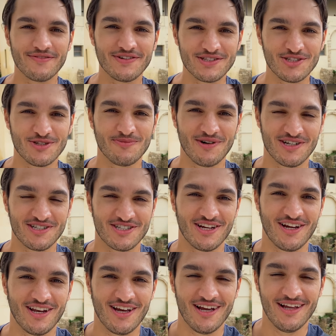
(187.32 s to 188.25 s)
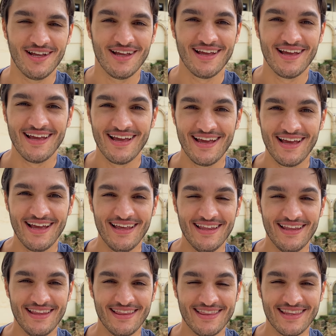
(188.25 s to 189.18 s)
it to Marsala.
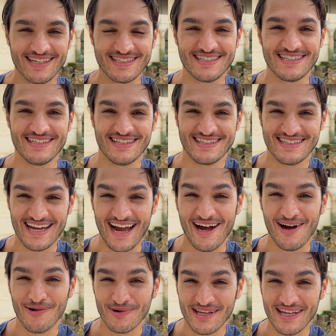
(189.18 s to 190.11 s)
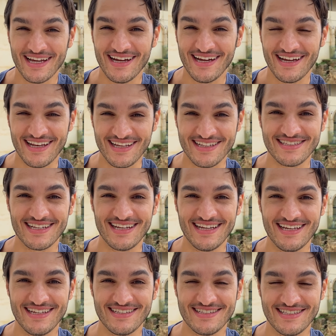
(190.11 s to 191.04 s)
This town here in
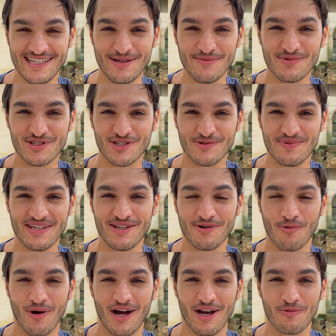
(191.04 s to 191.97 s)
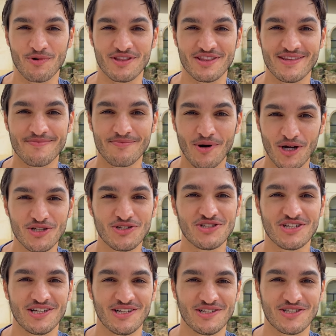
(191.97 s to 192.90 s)
Italy seems to be the one with the most
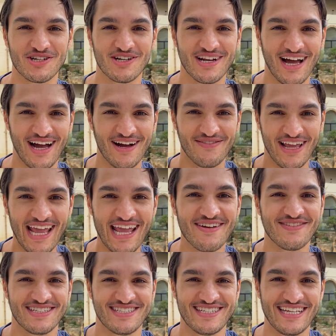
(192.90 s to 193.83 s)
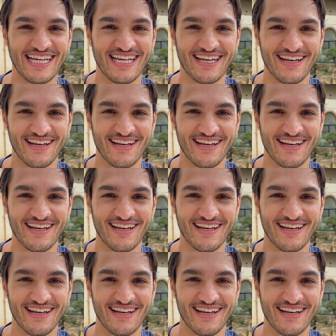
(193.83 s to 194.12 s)
children I've ever seen.